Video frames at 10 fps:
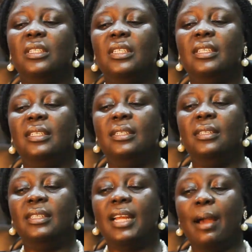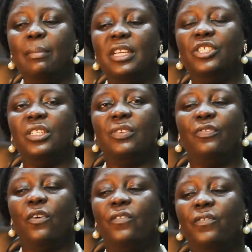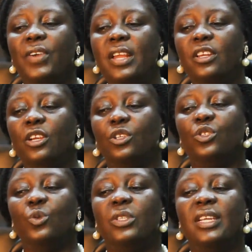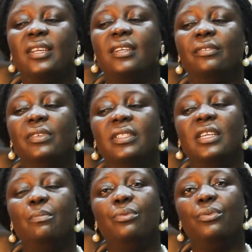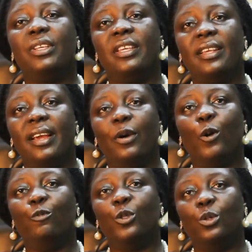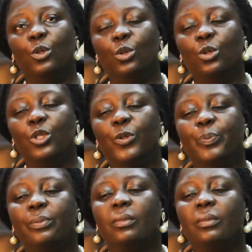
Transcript: the damages for failure to take reasonable care of the goods;